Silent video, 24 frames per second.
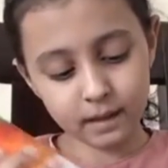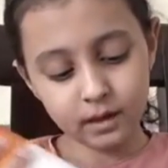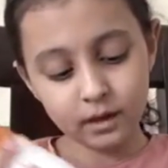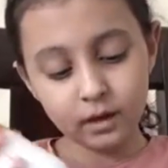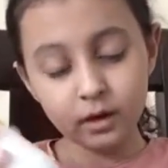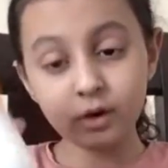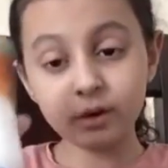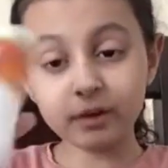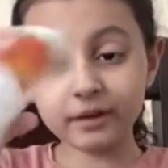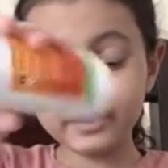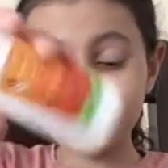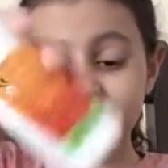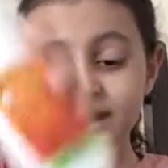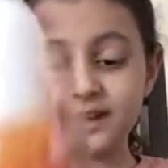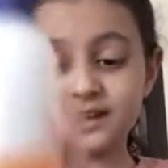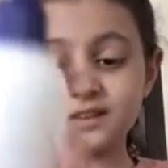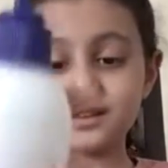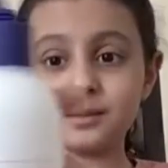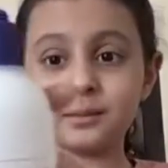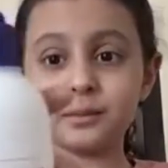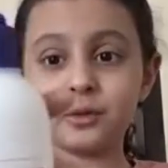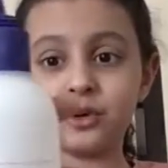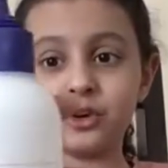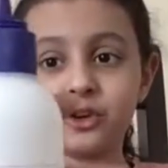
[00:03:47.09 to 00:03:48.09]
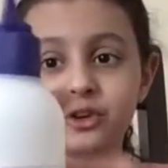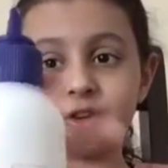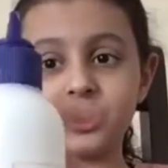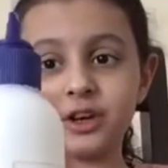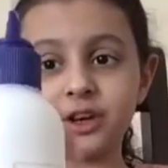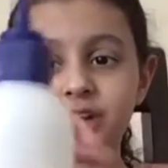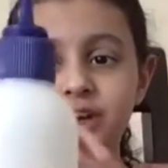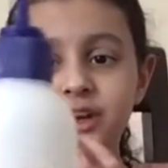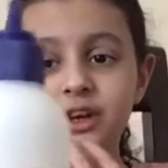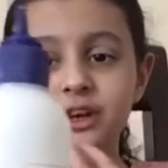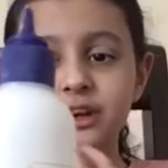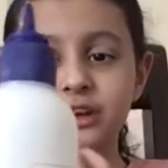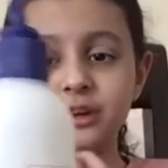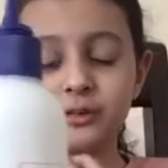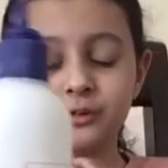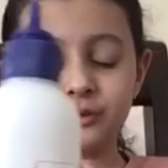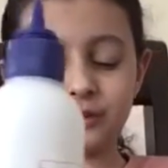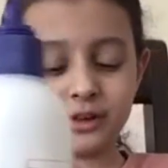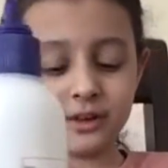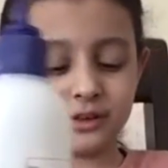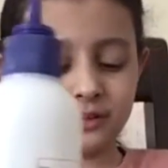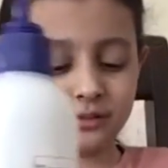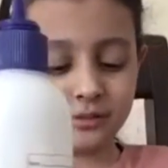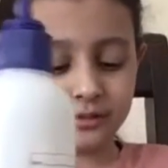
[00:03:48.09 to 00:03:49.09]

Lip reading: Okay, there's some already glue there.